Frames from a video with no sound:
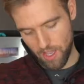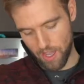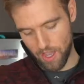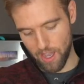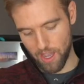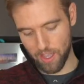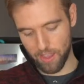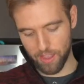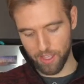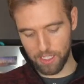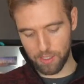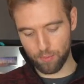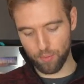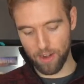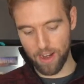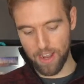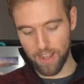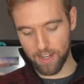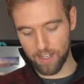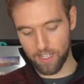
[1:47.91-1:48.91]
And this
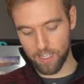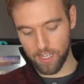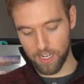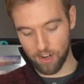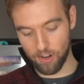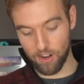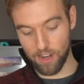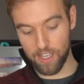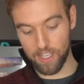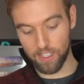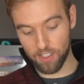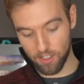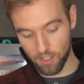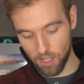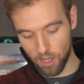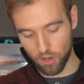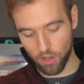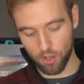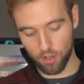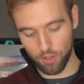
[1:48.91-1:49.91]
brand here is
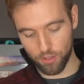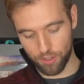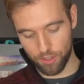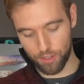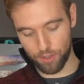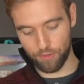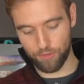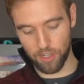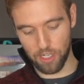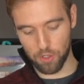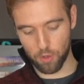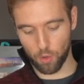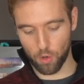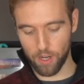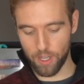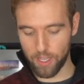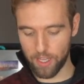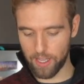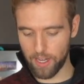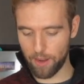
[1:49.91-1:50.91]
local to
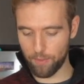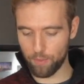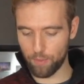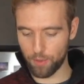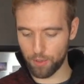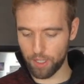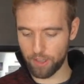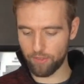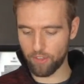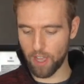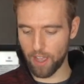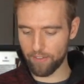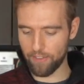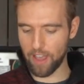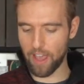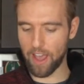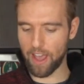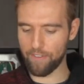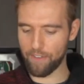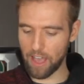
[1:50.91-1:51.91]
Victoria, and I believe I've
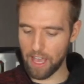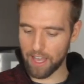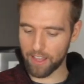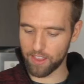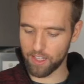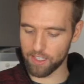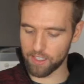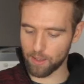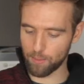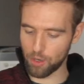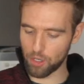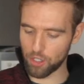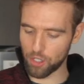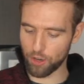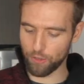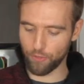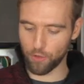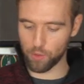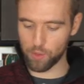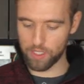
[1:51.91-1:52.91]
had this. I'm not
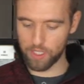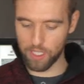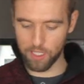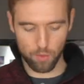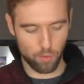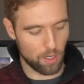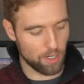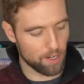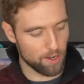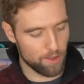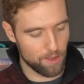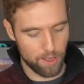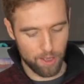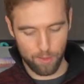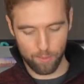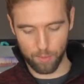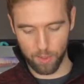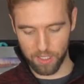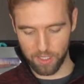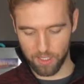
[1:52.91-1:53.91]
sure if it was this one,
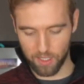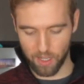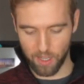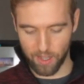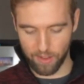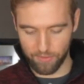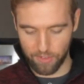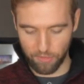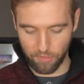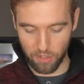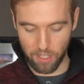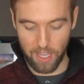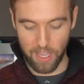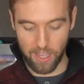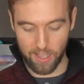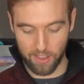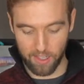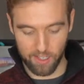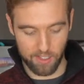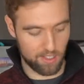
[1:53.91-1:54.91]
but I've definitely
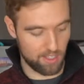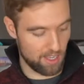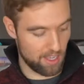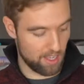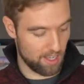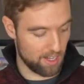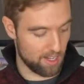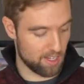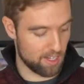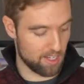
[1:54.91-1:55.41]
had this, and